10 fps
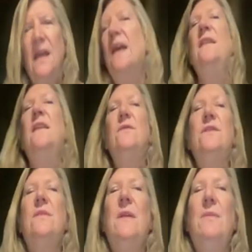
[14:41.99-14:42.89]
And this
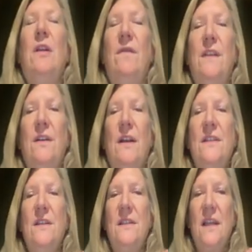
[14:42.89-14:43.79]
was some
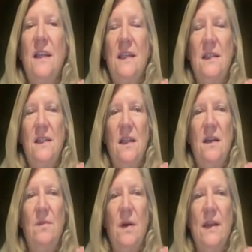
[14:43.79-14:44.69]
immunofluorescent studies done
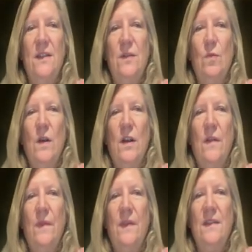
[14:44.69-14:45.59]
on mice
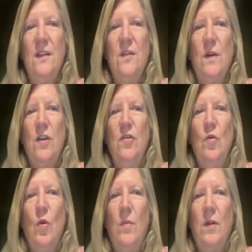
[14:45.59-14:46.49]
where this is what a
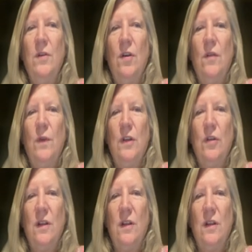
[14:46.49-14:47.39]
normal nerve would
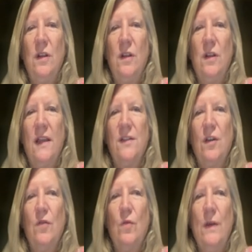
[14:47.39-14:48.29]
look like. So
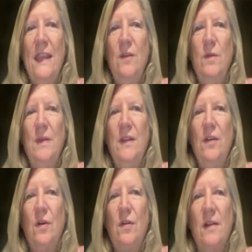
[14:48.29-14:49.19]
green would be the
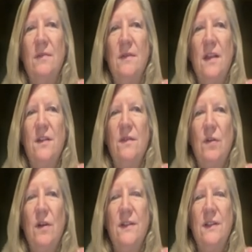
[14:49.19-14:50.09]
neuron, lots of
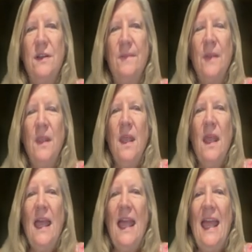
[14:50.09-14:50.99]
neurons here.
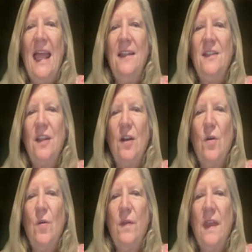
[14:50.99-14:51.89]
And
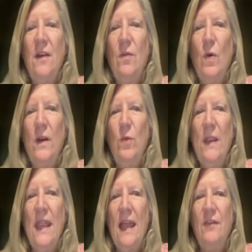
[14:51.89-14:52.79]
so then one
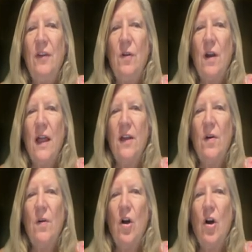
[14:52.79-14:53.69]
week after
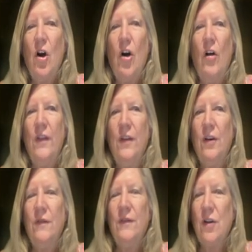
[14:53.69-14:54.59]
cryo, all the
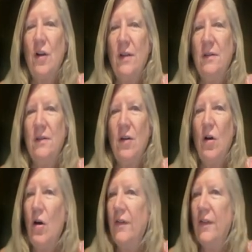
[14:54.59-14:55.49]
nerves are gone,
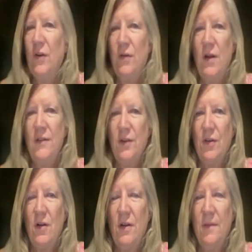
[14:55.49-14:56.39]
all the neurons are
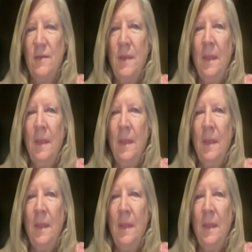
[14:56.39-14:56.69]
gone.